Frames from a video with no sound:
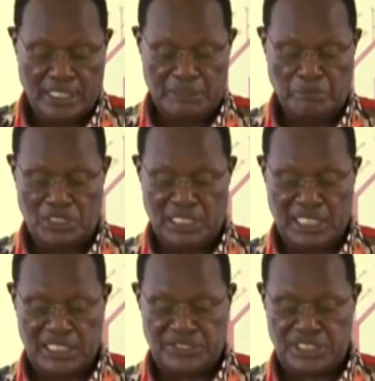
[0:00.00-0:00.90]
and
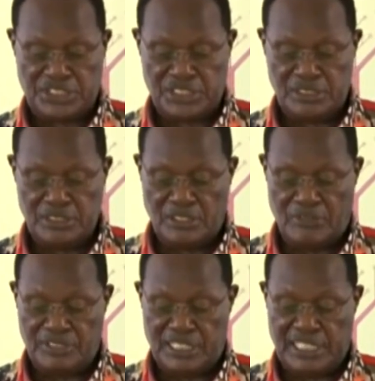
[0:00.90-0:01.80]
modernization of the